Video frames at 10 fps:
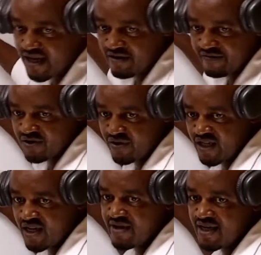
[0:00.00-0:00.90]
the inventory
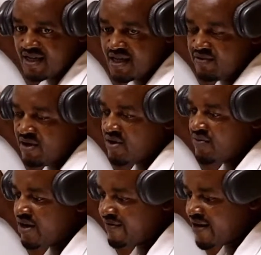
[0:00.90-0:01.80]
here we are
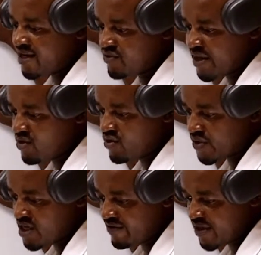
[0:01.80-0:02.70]
referring to the
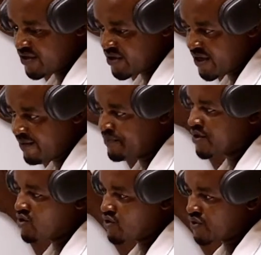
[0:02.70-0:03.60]
closing inventory.
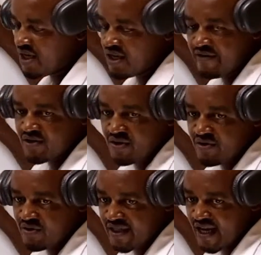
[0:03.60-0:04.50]
Closing inventory,
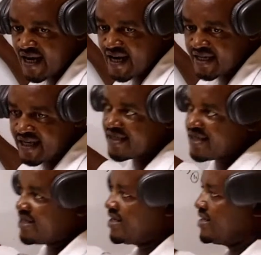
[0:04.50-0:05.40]
is a current asset.